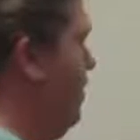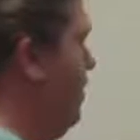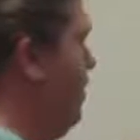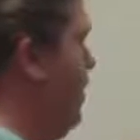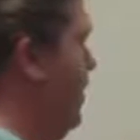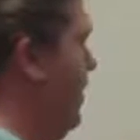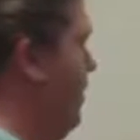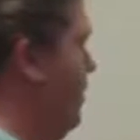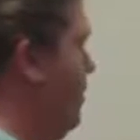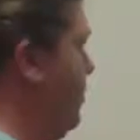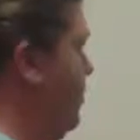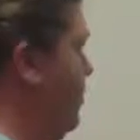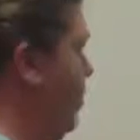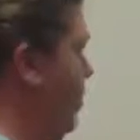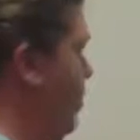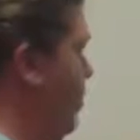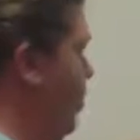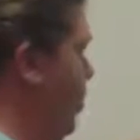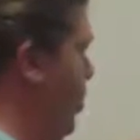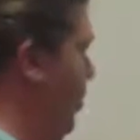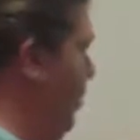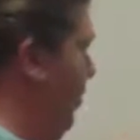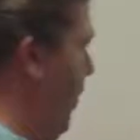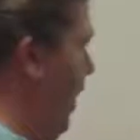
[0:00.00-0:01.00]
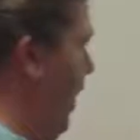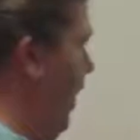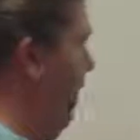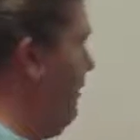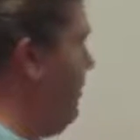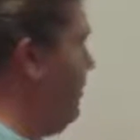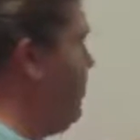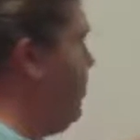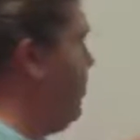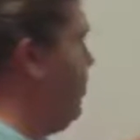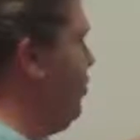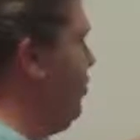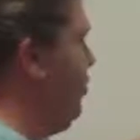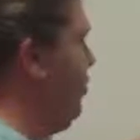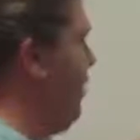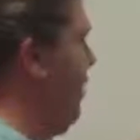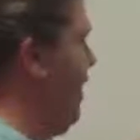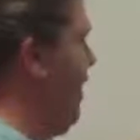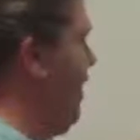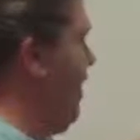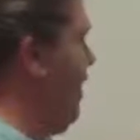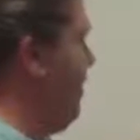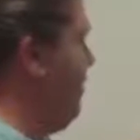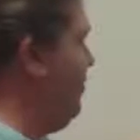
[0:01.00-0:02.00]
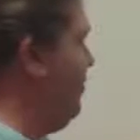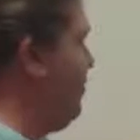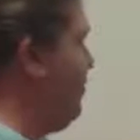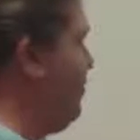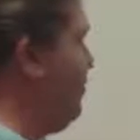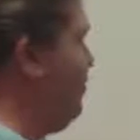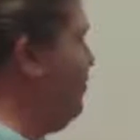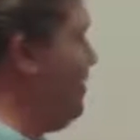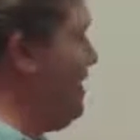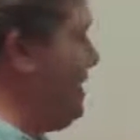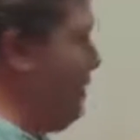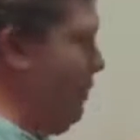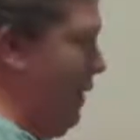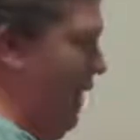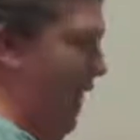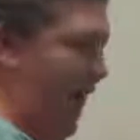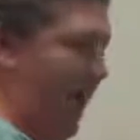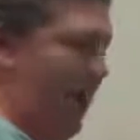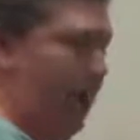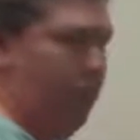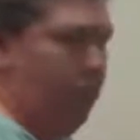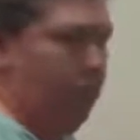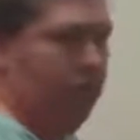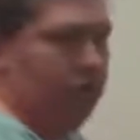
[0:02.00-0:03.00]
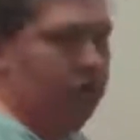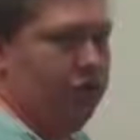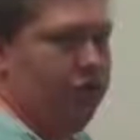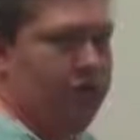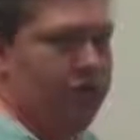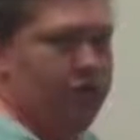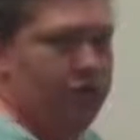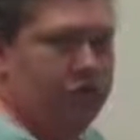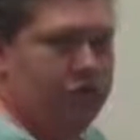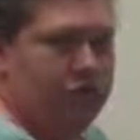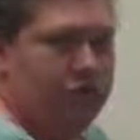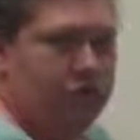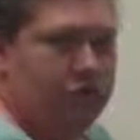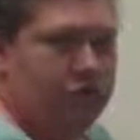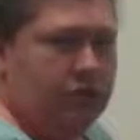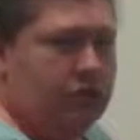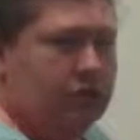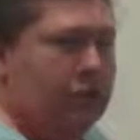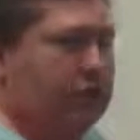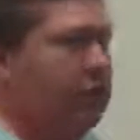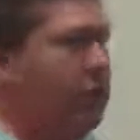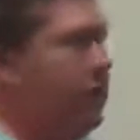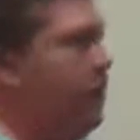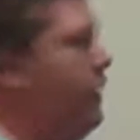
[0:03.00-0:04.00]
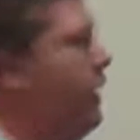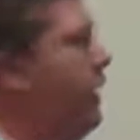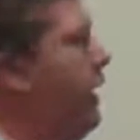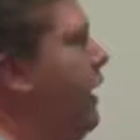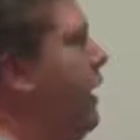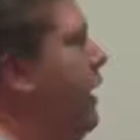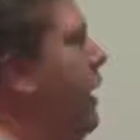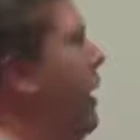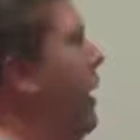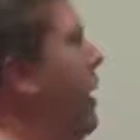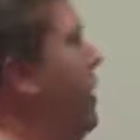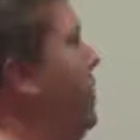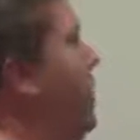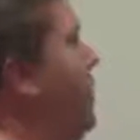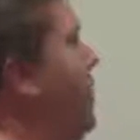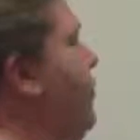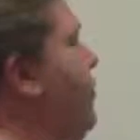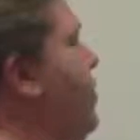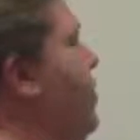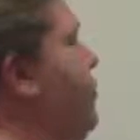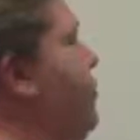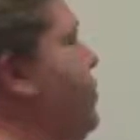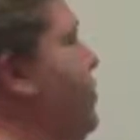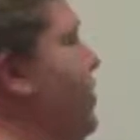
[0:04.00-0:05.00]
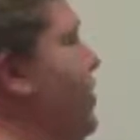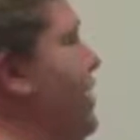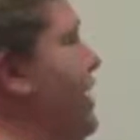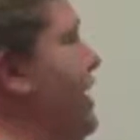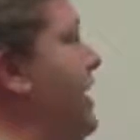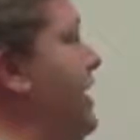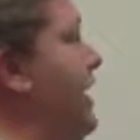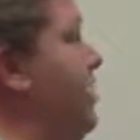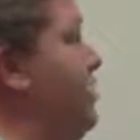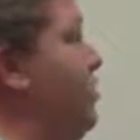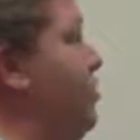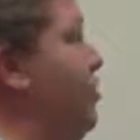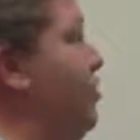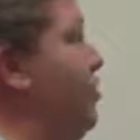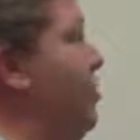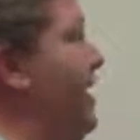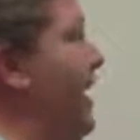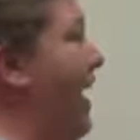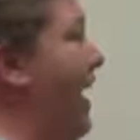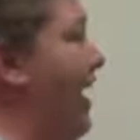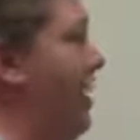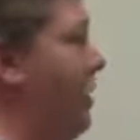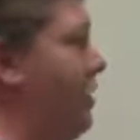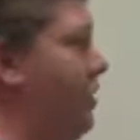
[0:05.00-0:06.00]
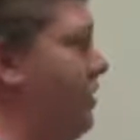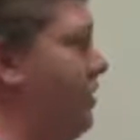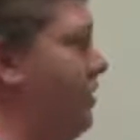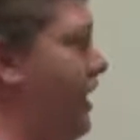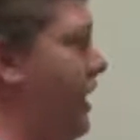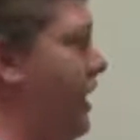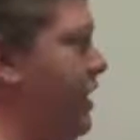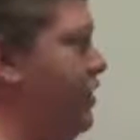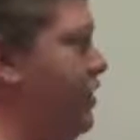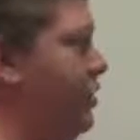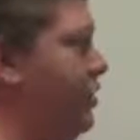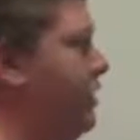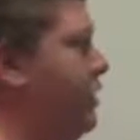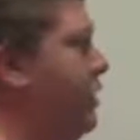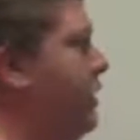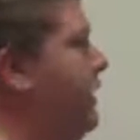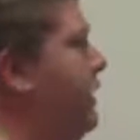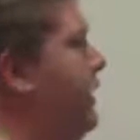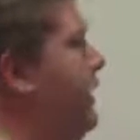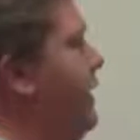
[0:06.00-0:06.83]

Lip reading: that you have to do the powers. If you put it in your calculator,